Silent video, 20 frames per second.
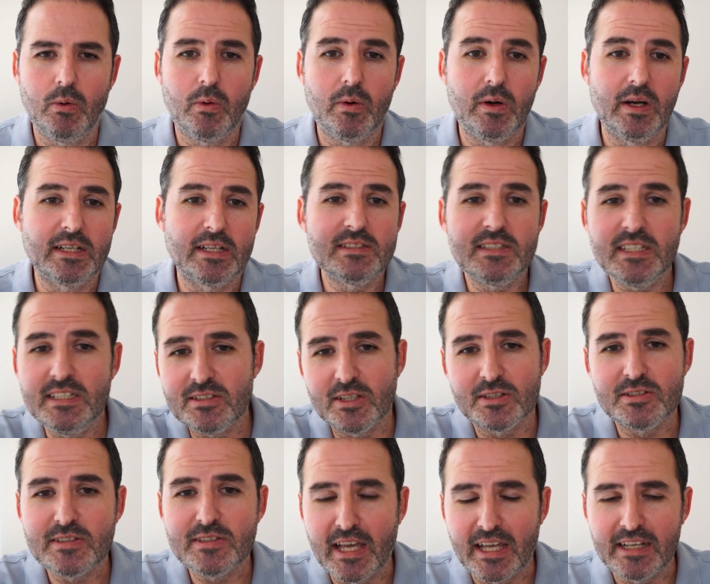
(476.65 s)
exceeds our
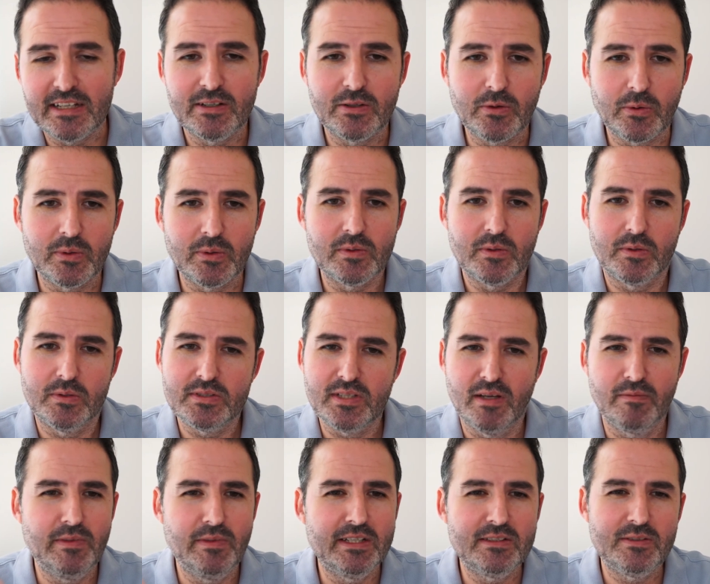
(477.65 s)
standard or
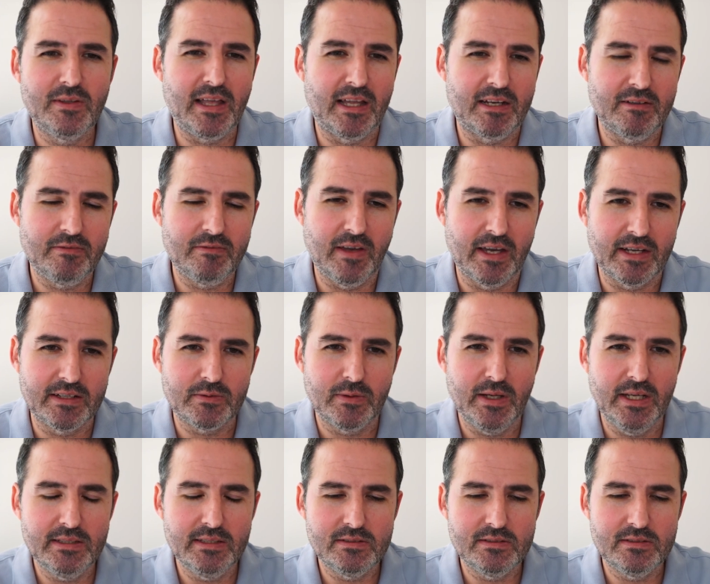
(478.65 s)
something to that effect, right?